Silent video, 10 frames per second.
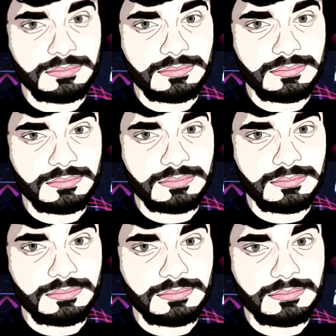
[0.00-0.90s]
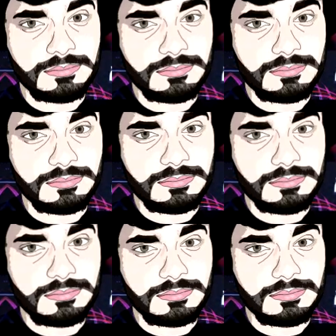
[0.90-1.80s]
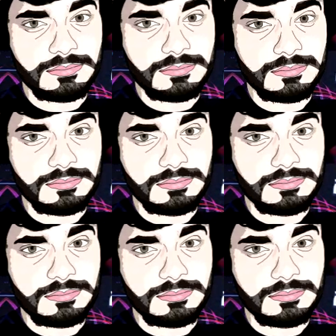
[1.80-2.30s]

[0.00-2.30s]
[no speech]